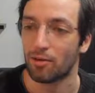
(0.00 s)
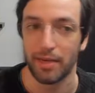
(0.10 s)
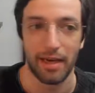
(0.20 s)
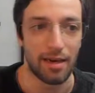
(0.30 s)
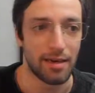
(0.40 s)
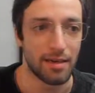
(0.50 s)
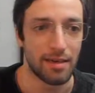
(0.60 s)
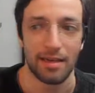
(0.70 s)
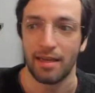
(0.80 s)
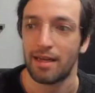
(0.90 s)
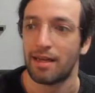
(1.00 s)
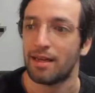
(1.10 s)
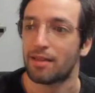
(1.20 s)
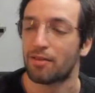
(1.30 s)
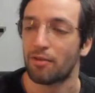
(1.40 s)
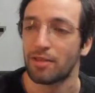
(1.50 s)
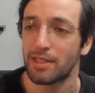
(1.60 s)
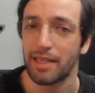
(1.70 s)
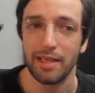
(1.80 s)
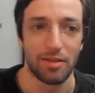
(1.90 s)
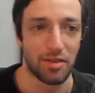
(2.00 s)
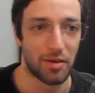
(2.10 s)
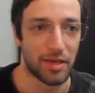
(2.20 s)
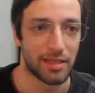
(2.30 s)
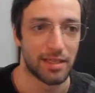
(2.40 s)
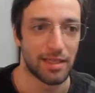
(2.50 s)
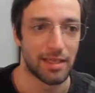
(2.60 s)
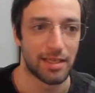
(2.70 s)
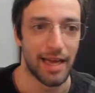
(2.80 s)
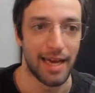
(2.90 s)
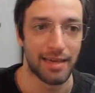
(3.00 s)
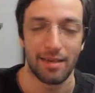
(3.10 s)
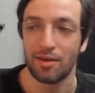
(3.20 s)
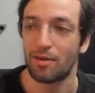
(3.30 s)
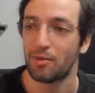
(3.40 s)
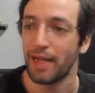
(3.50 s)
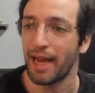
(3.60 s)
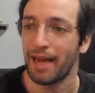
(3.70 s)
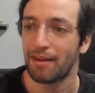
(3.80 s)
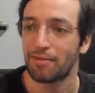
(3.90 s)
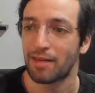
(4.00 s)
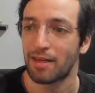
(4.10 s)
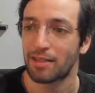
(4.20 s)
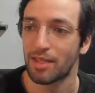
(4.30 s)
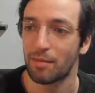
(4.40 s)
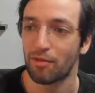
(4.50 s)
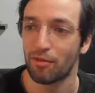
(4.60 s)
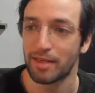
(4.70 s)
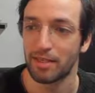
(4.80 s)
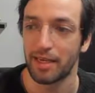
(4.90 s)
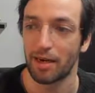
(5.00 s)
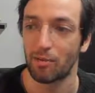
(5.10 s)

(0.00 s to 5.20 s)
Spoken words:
we are. The first thing you'll notice is that we have some information here.